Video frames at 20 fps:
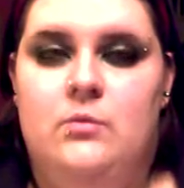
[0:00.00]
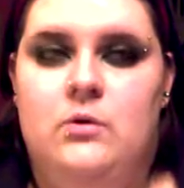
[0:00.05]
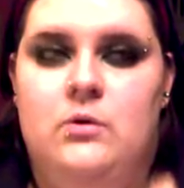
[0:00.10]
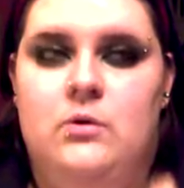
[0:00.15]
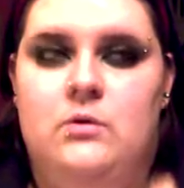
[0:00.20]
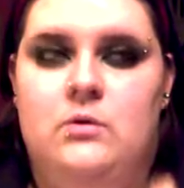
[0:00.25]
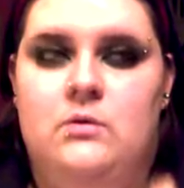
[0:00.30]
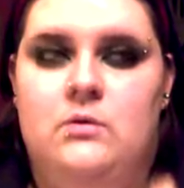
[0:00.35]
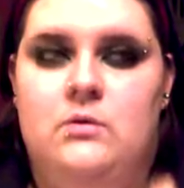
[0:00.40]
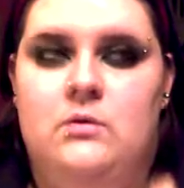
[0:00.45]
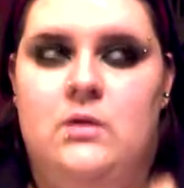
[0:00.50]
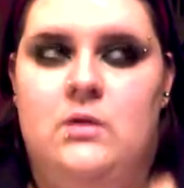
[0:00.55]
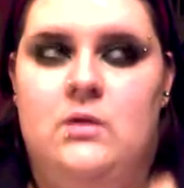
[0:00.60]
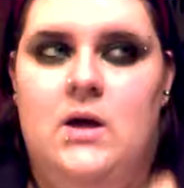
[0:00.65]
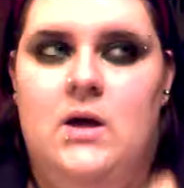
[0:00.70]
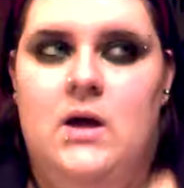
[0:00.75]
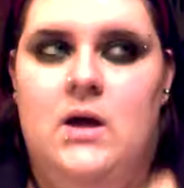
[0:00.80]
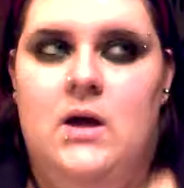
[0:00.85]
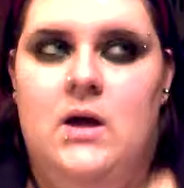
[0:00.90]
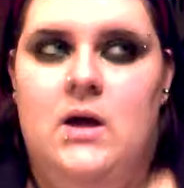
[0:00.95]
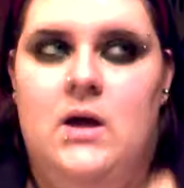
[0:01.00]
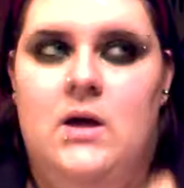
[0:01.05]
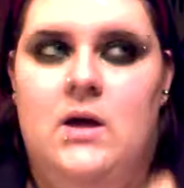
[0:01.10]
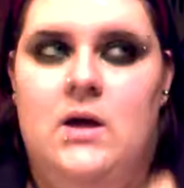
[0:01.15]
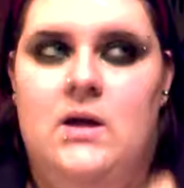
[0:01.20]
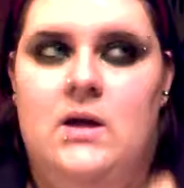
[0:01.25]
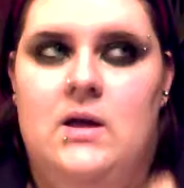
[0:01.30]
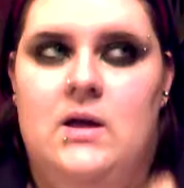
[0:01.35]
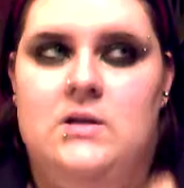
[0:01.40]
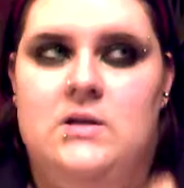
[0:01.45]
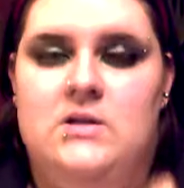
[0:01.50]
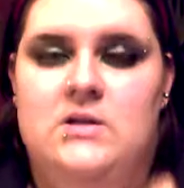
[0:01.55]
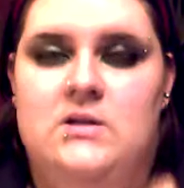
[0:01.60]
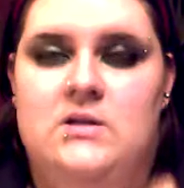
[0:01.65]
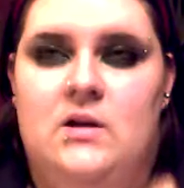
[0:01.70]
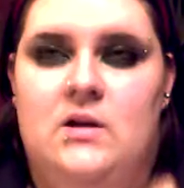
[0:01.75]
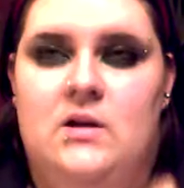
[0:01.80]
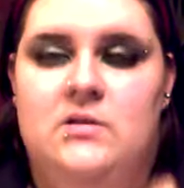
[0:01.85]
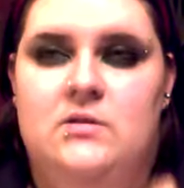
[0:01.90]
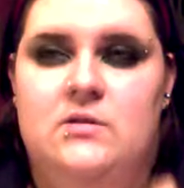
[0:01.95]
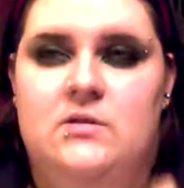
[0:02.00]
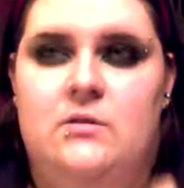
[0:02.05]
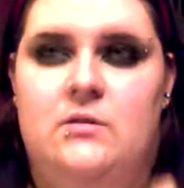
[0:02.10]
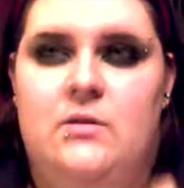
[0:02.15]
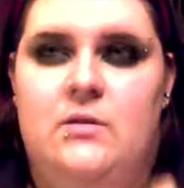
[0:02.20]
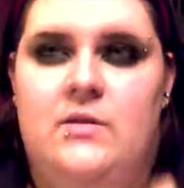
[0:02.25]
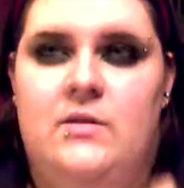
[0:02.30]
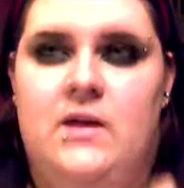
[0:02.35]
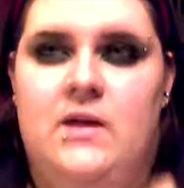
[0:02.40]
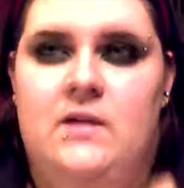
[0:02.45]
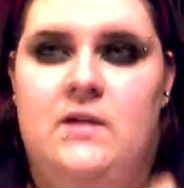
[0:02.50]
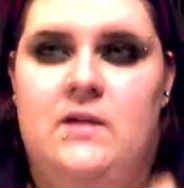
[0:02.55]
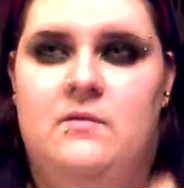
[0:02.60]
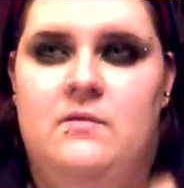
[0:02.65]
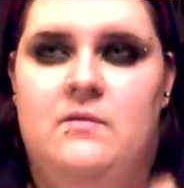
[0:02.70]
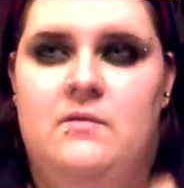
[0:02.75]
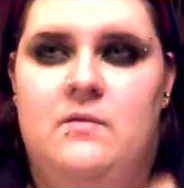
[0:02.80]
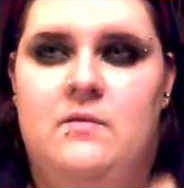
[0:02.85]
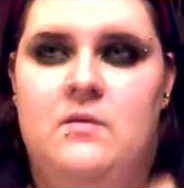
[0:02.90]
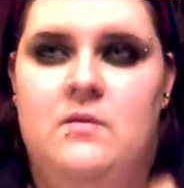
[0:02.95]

world, and she's also a thief.